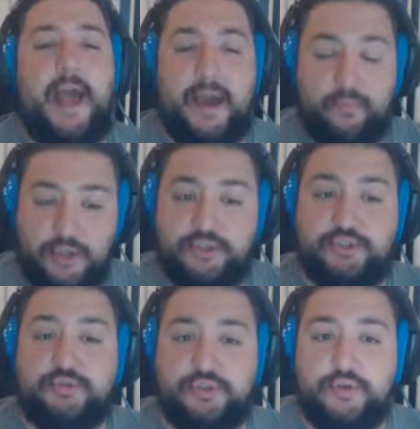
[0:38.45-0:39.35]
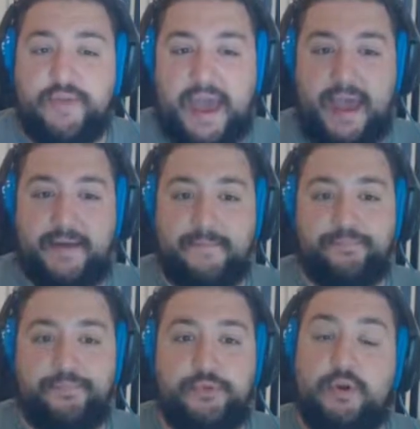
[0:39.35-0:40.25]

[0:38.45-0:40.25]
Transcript: And once you do that, you're